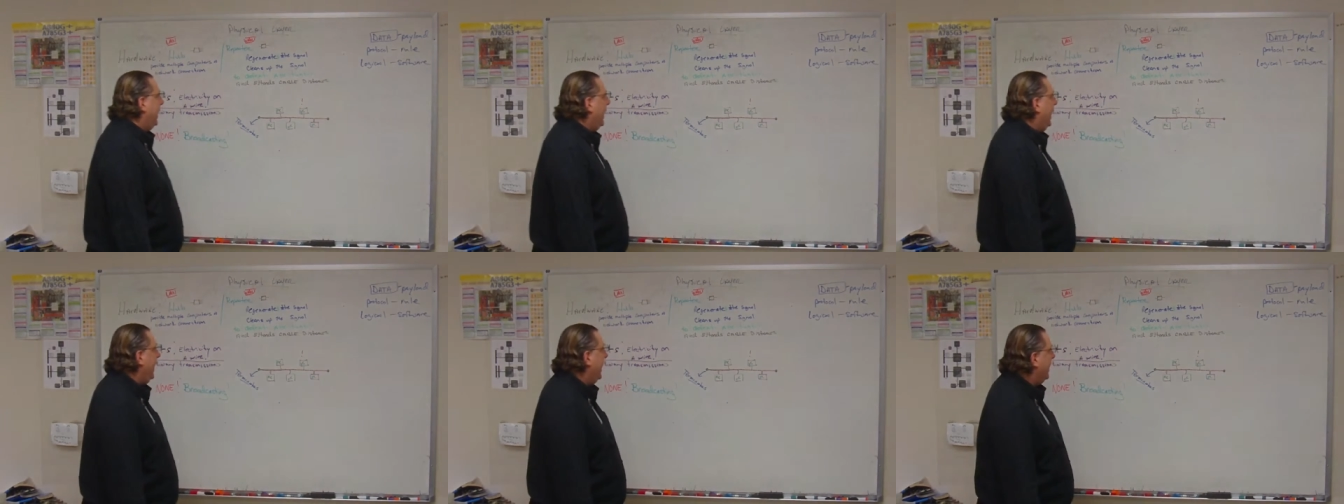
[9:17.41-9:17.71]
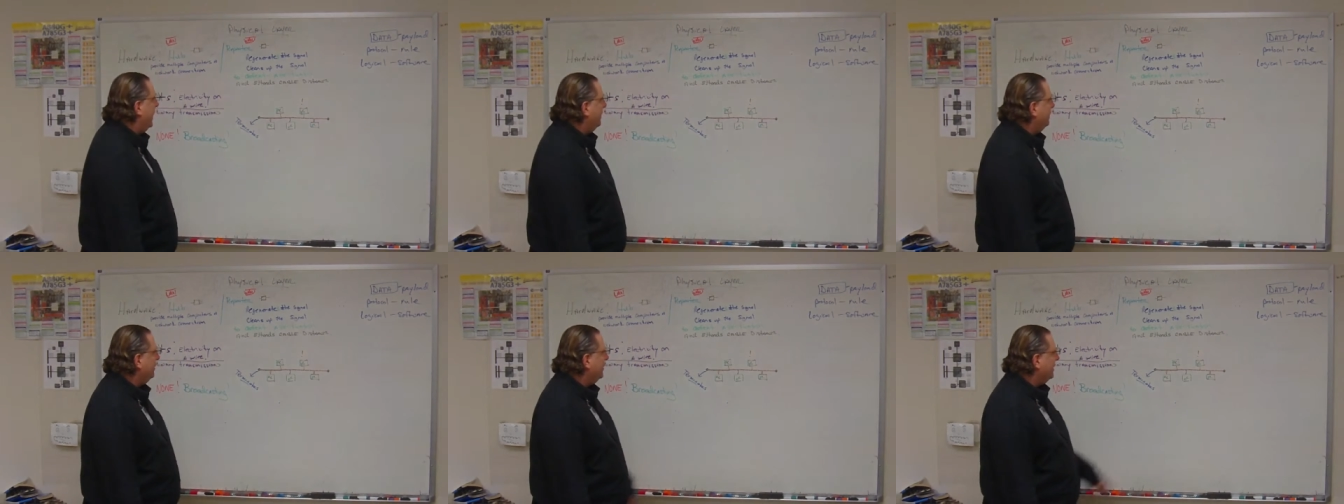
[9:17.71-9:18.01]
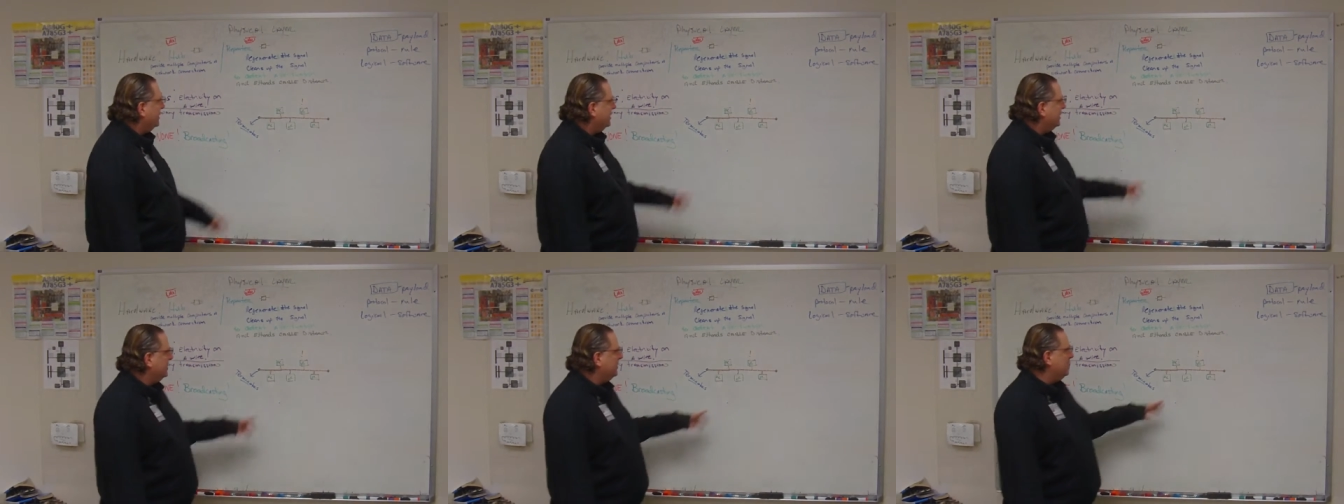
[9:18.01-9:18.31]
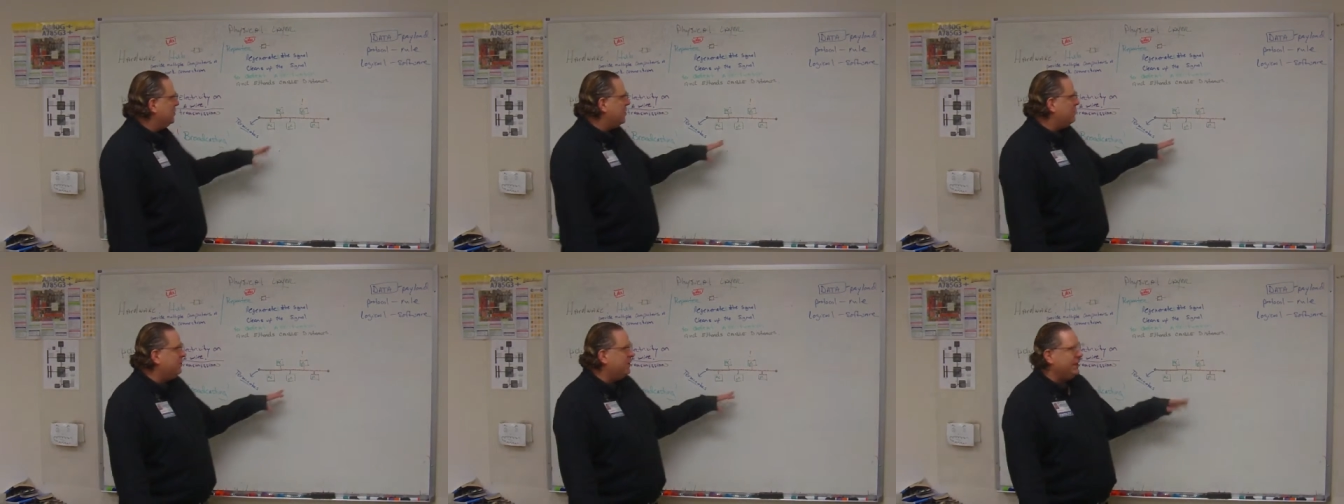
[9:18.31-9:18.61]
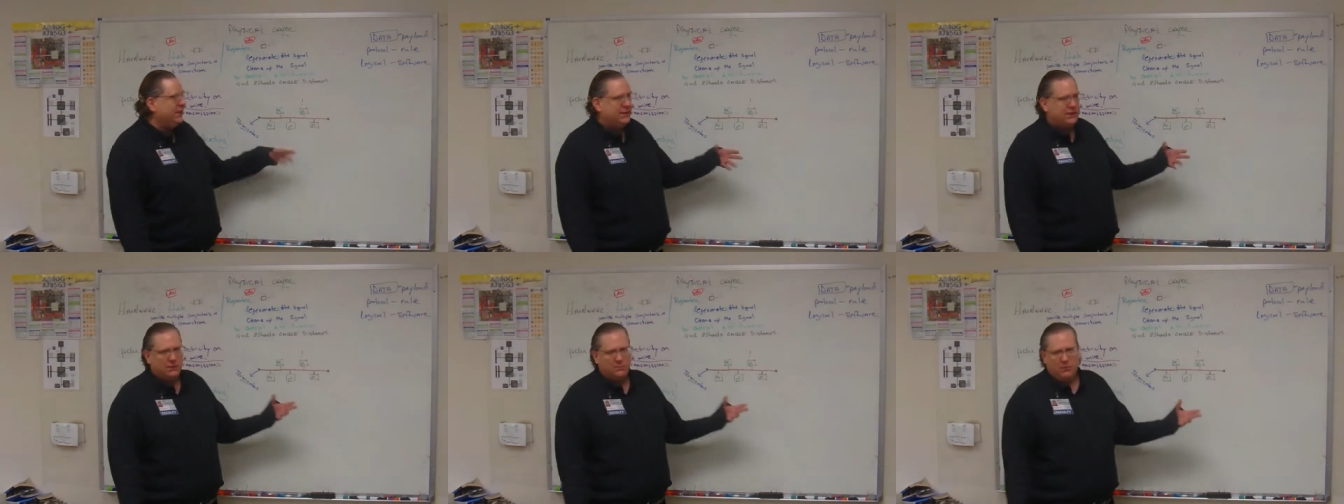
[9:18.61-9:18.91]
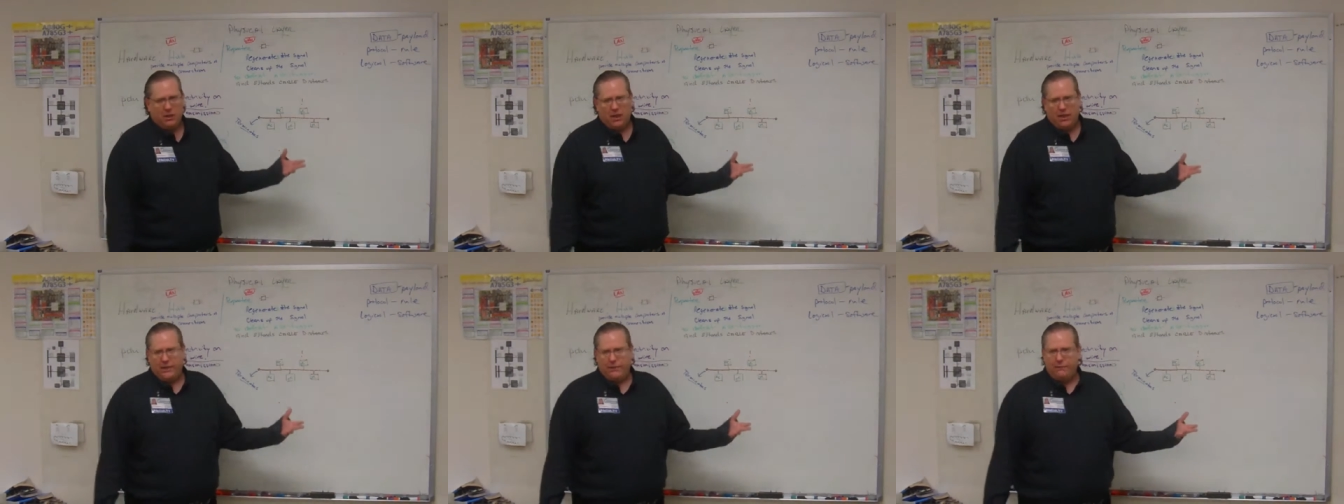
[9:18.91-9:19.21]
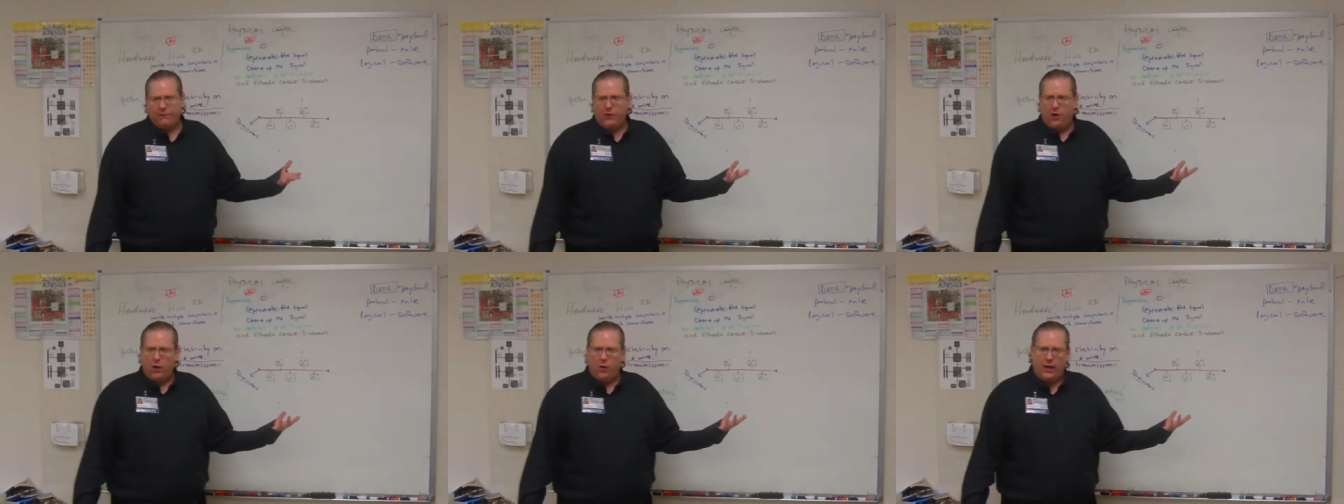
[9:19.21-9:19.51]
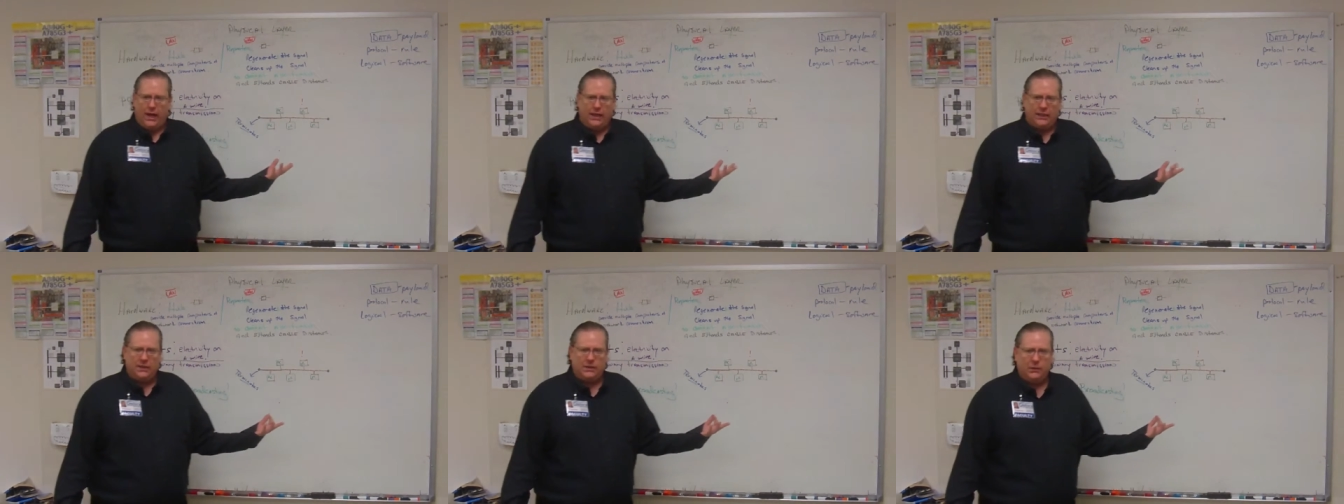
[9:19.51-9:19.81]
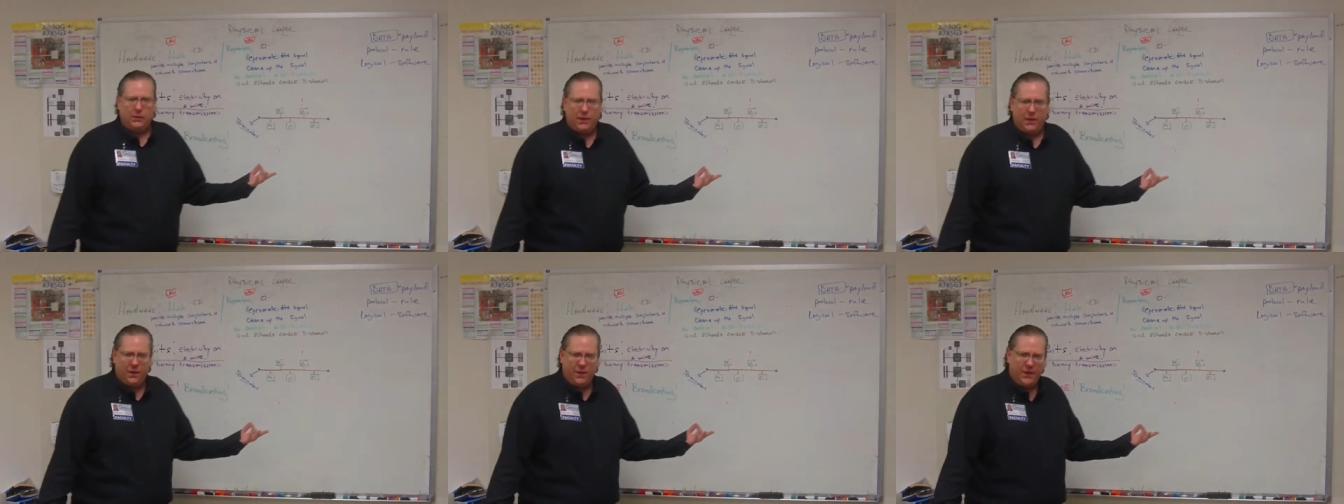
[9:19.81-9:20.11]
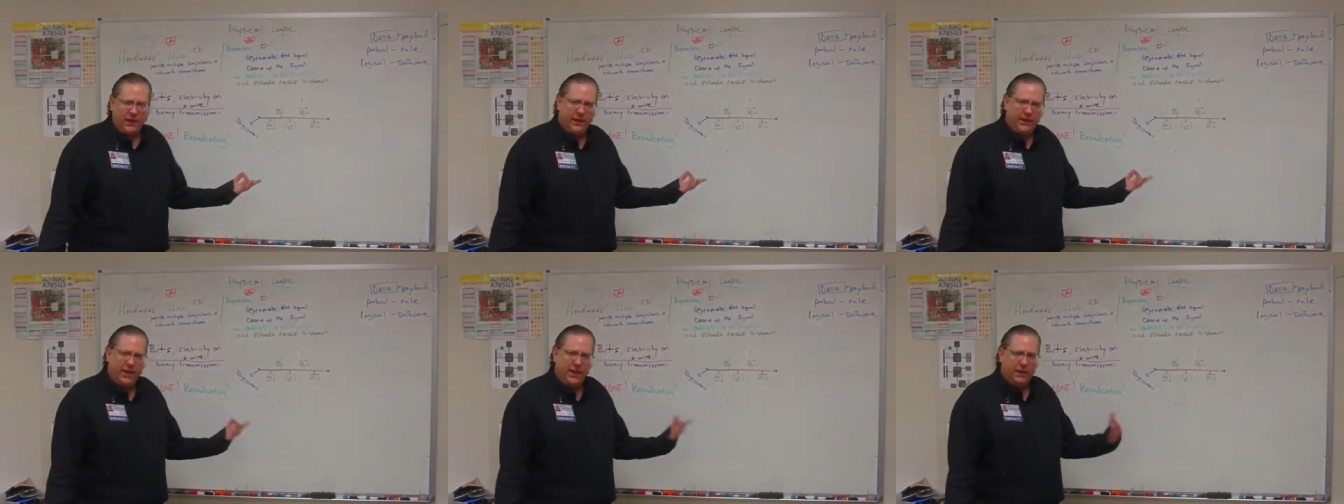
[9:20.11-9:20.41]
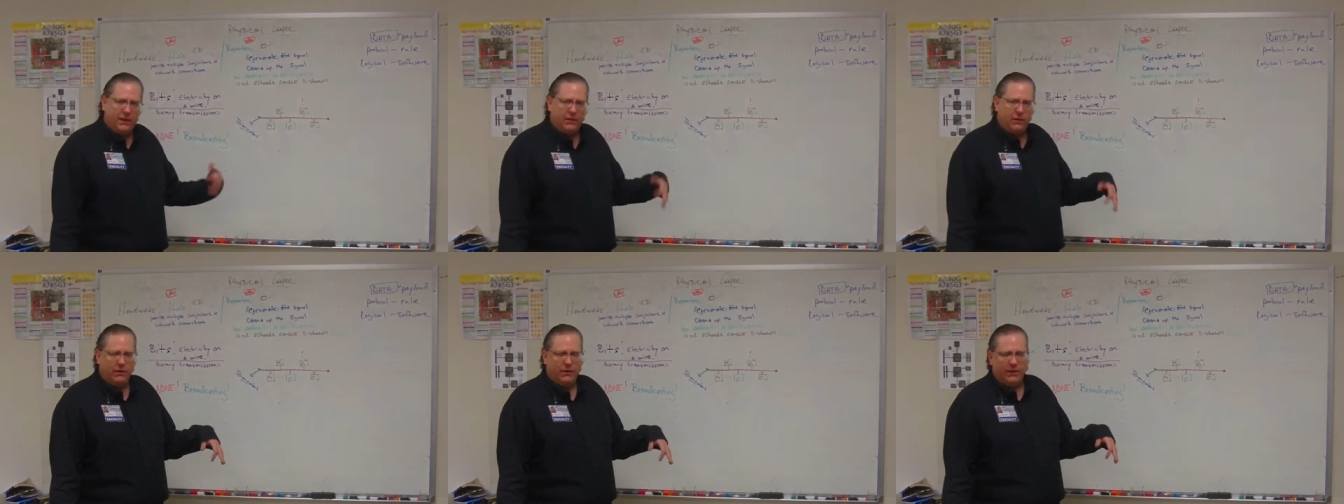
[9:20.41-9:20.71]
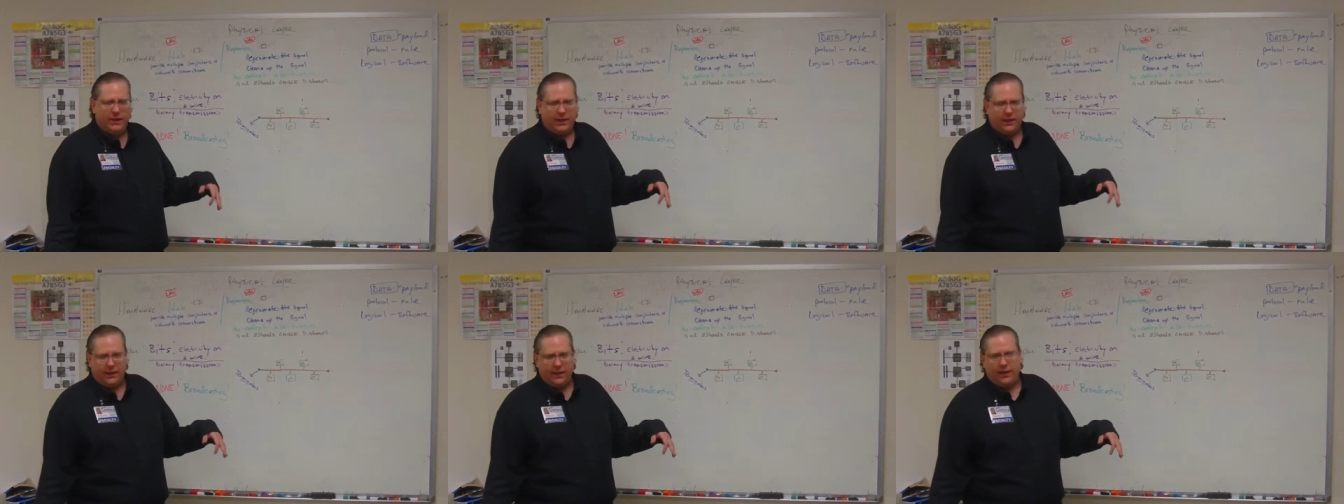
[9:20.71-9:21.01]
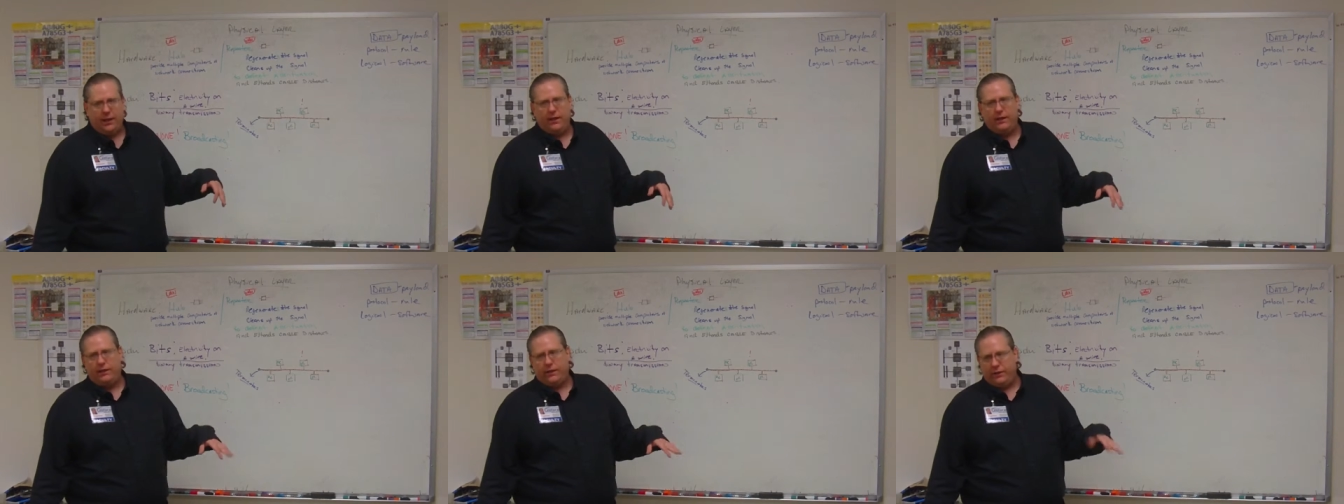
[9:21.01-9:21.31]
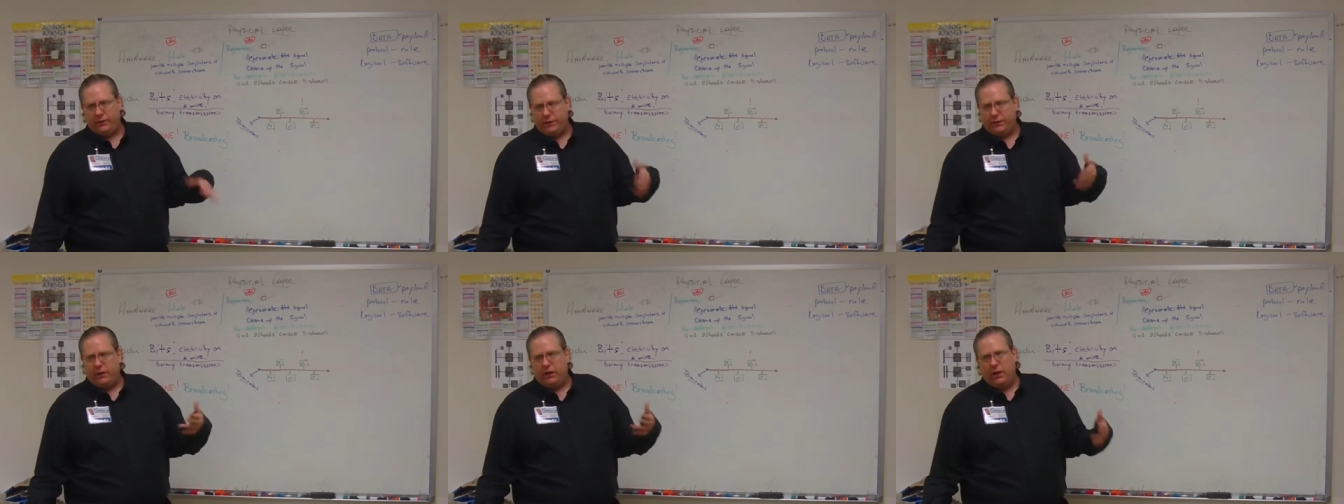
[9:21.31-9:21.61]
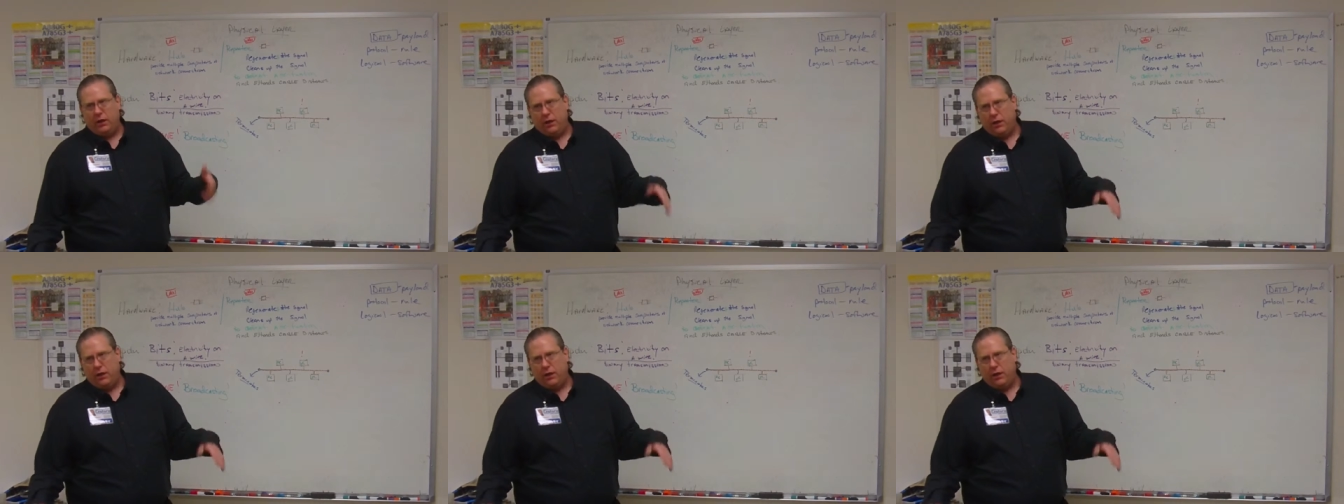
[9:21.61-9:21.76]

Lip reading: And this is normally some kind of coaxial, a thin net or thick net, your